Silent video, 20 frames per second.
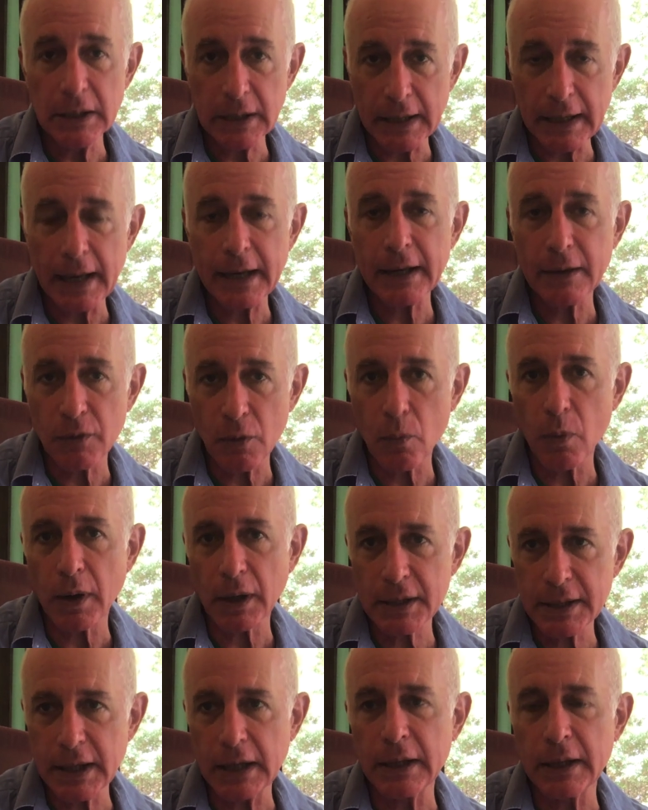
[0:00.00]
getting the
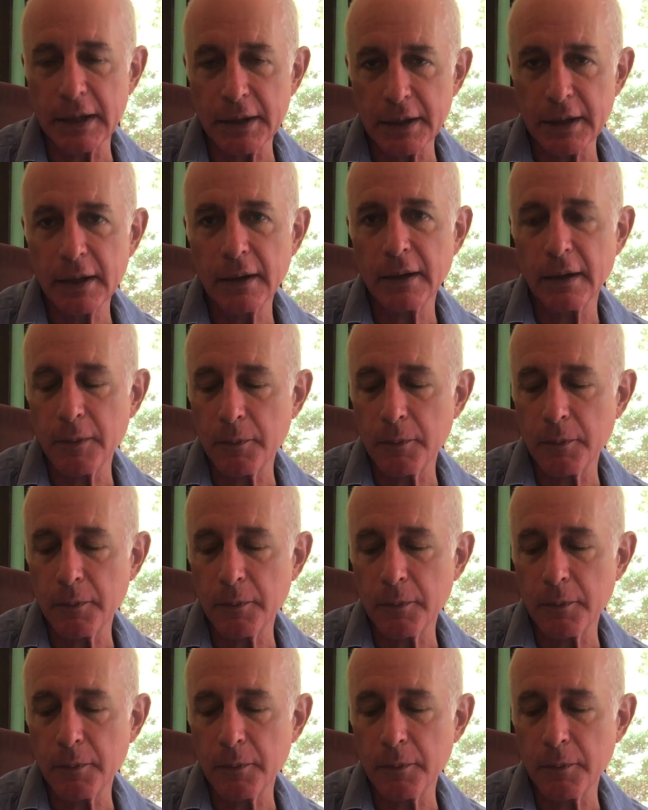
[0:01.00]
work done.